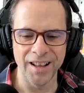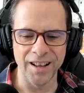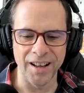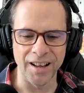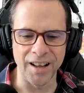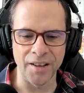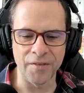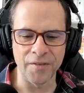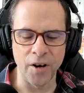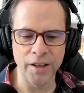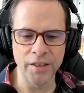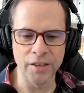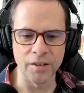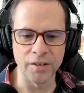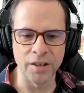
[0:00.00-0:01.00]
I
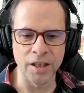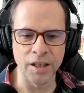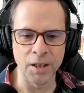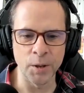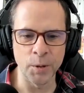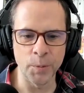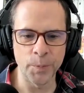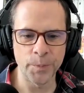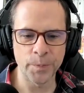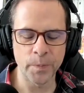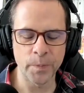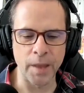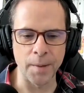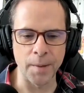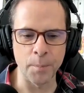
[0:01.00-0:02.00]
find that
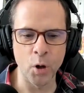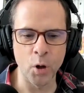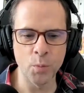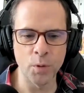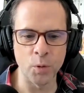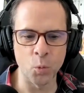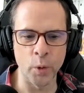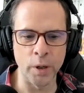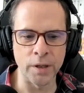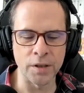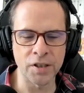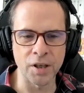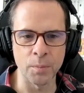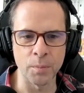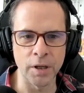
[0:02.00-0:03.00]
that moment when
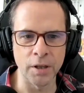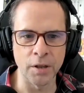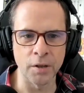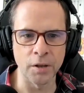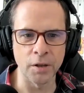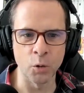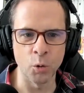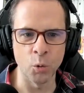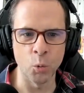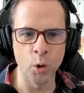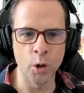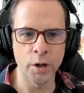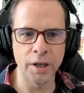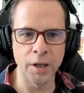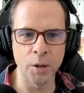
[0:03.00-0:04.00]
somebody that you're
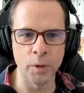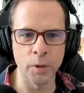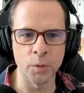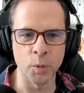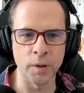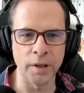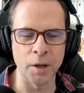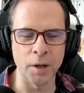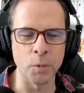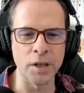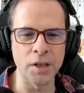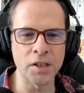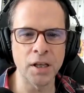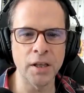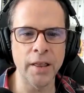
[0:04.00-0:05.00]
working with, when
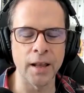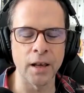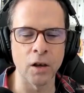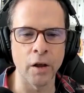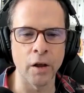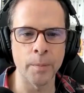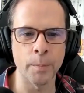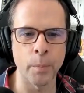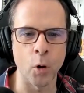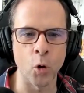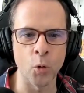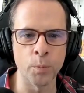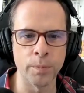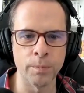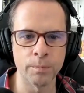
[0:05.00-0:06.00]
you see that light
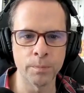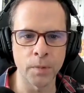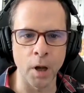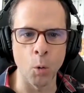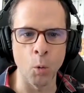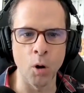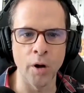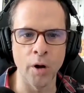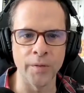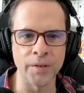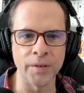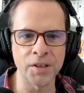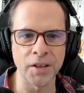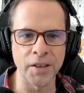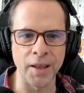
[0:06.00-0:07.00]
bulb go on,
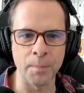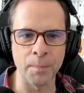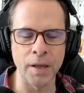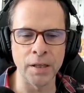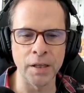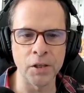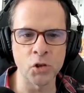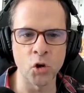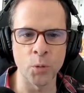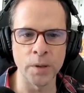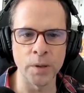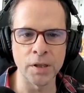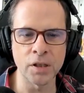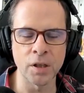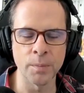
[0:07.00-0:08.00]
you see that penny drop,
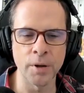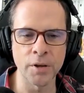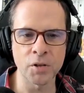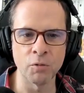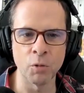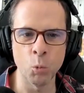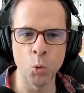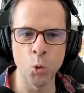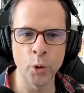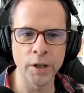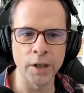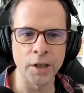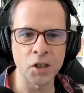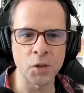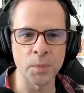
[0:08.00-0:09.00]
it is the most
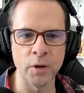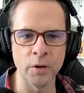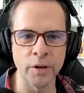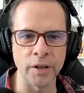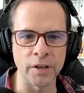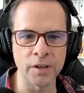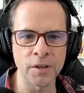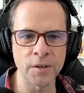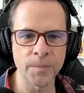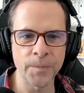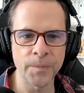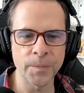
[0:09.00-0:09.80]
rewarding experience.